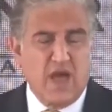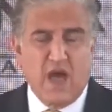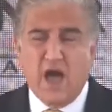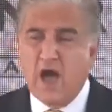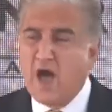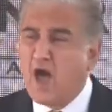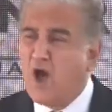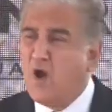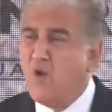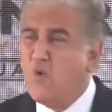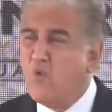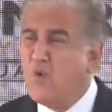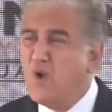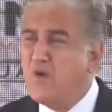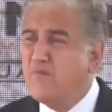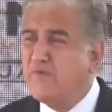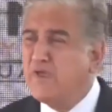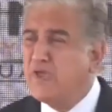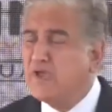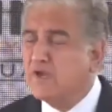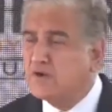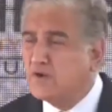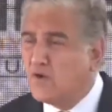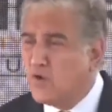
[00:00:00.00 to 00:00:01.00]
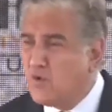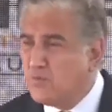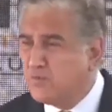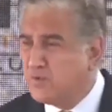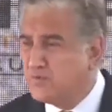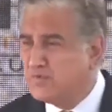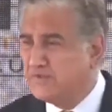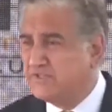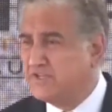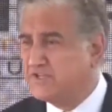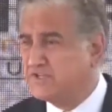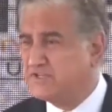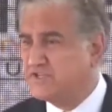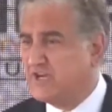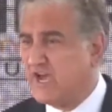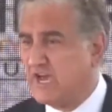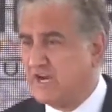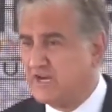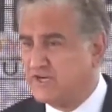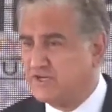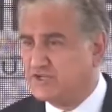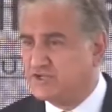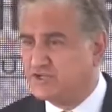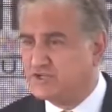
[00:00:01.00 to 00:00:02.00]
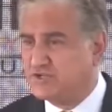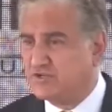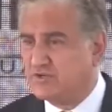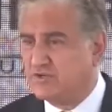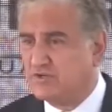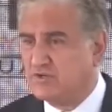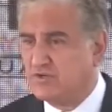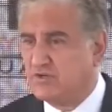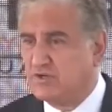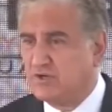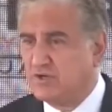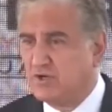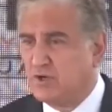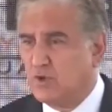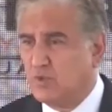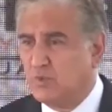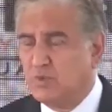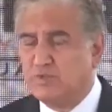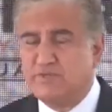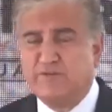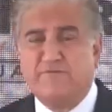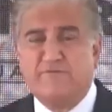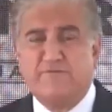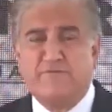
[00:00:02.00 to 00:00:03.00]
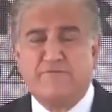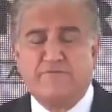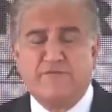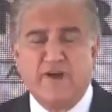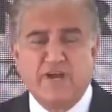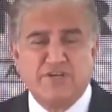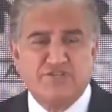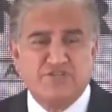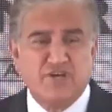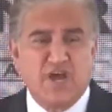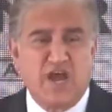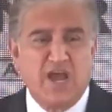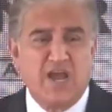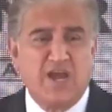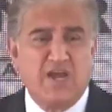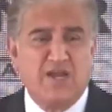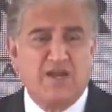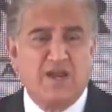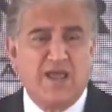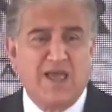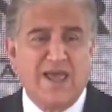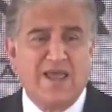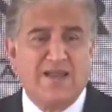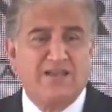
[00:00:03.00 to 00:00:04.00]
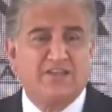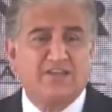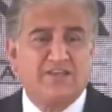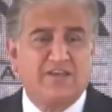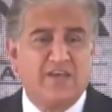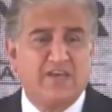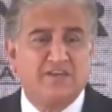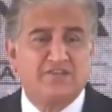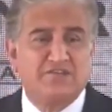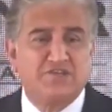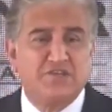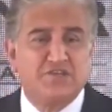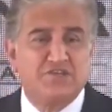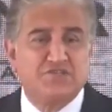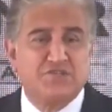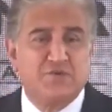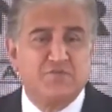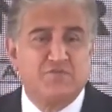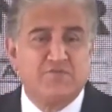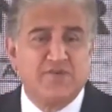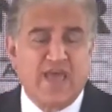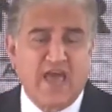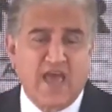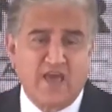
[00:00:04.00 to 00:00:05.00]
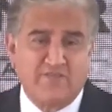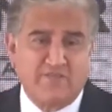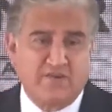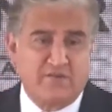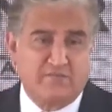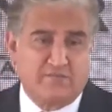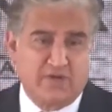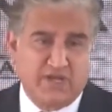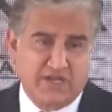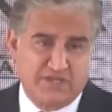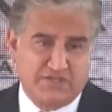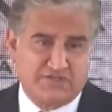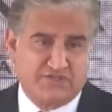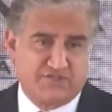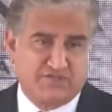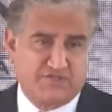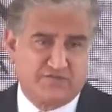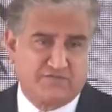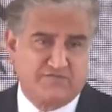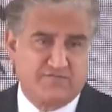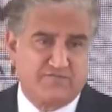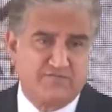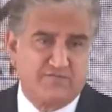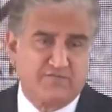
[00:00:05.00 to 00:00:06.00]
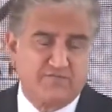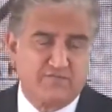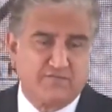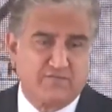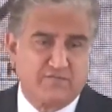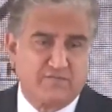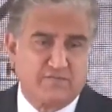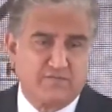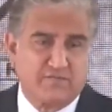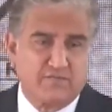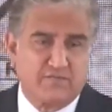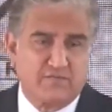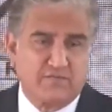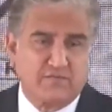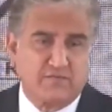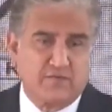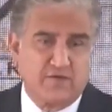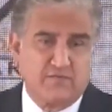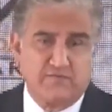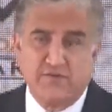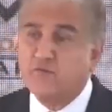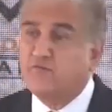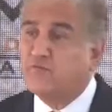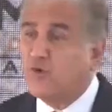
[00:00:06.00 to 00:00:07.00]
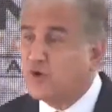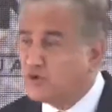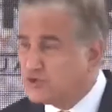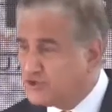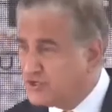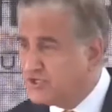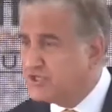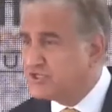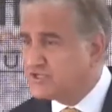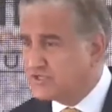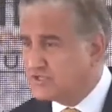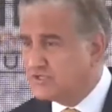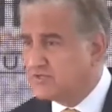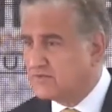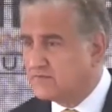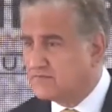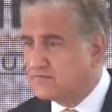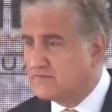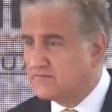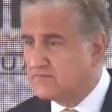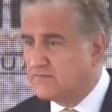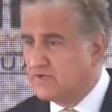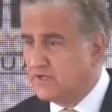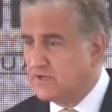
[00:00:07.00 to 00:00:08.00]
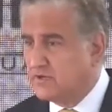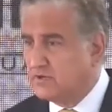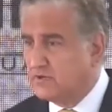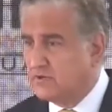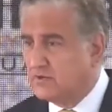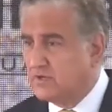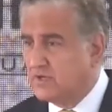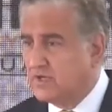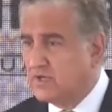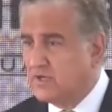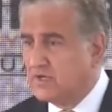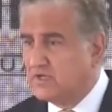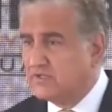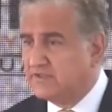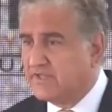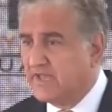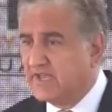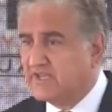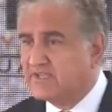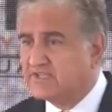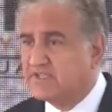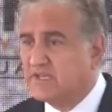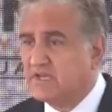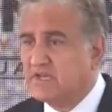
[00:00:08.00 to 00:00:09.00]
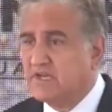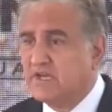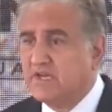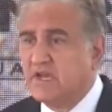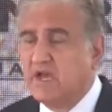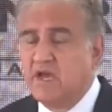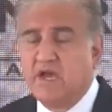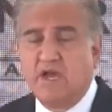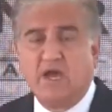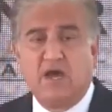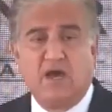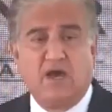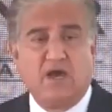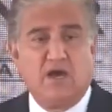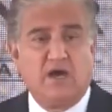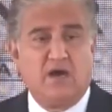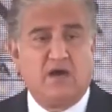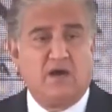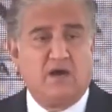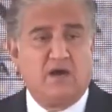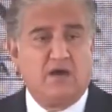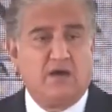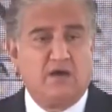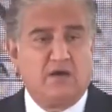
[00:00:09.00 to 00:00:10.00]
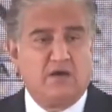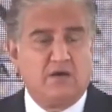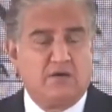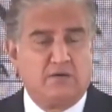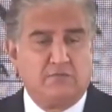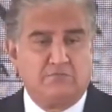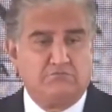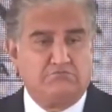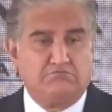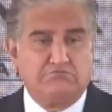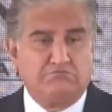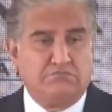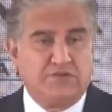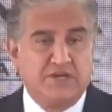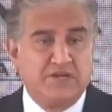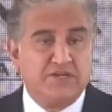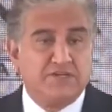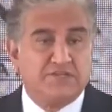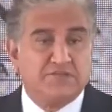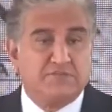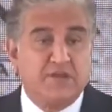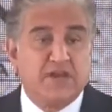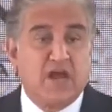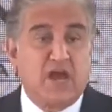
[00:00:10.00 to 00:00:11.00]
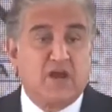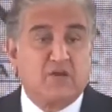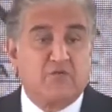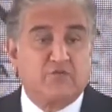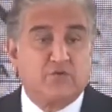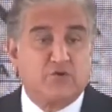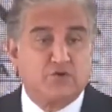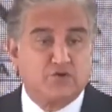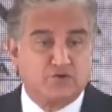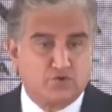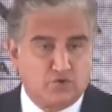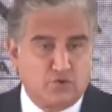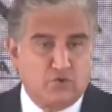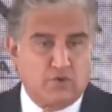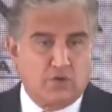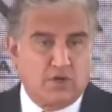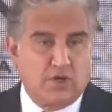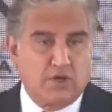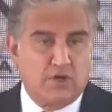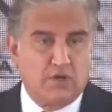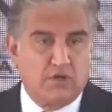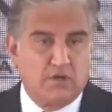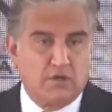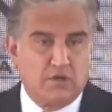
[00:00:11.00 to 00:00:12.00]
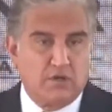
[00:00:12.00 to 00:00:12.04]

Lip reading: How will we cope with this challenge with the fragile healthcare system we have in place? We are fortunate, things didn't spin out of control.